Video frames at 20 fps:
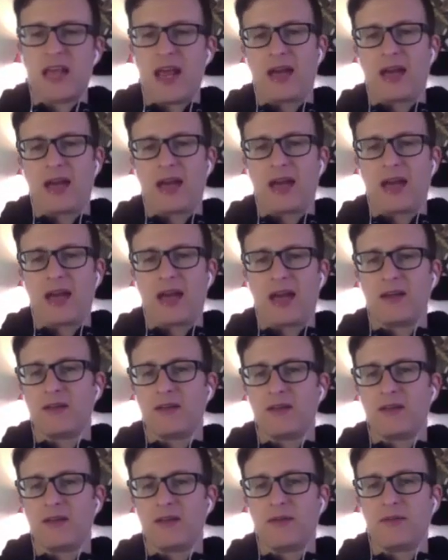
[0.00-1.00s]
and I got
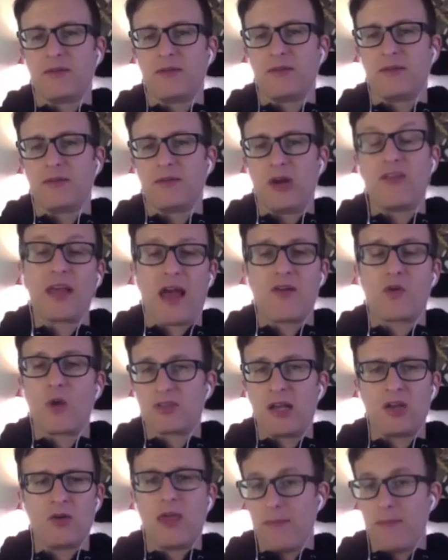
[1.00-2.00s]
myself into real
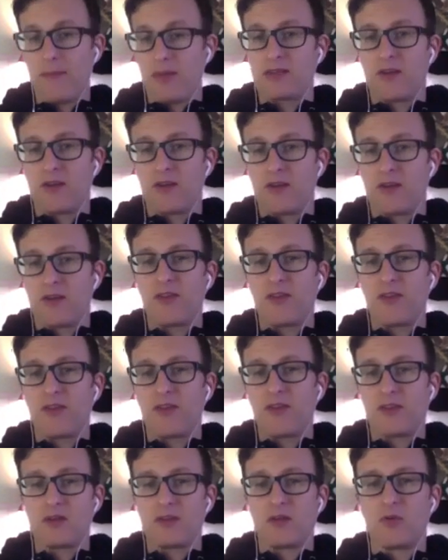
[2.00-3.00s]
trouble within
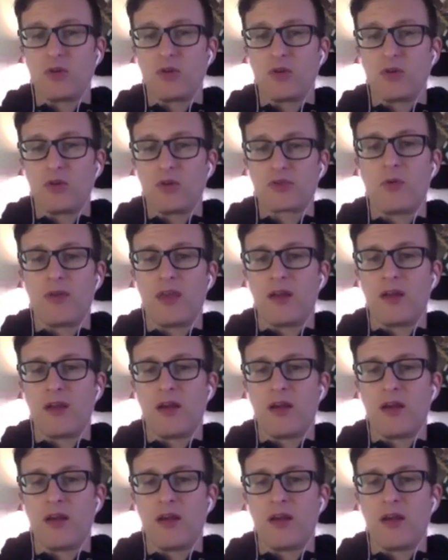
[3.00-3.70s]
3 years.